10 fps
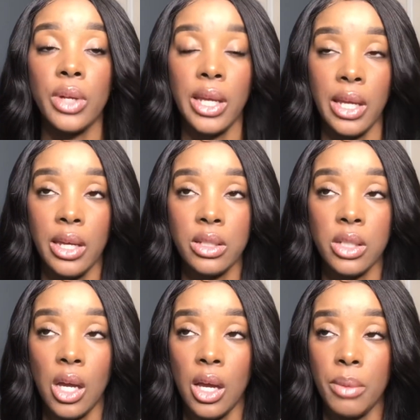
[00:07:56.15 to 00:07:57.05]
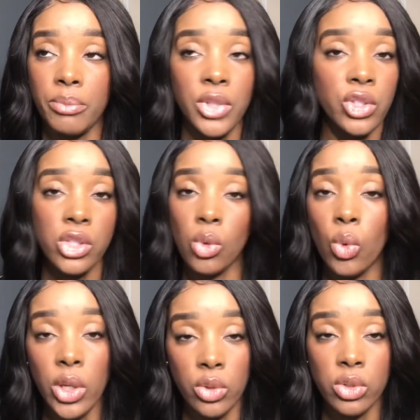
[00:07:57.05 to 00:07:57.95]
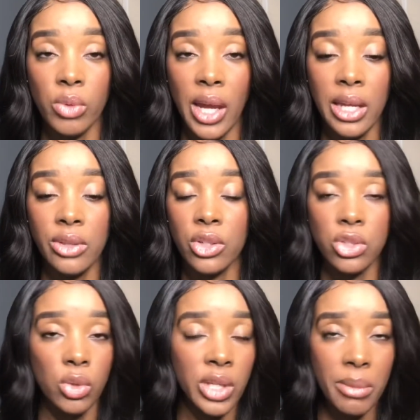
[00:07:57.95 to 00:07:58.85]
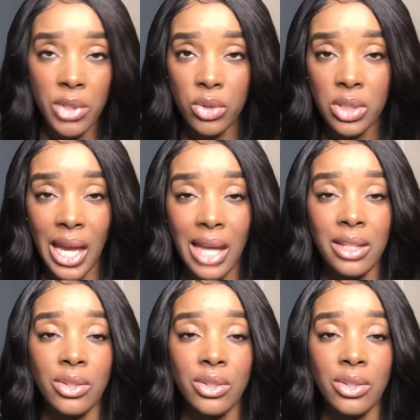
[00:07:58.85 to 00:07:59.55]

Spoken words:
and they're just oils, right? There's no chemicals added.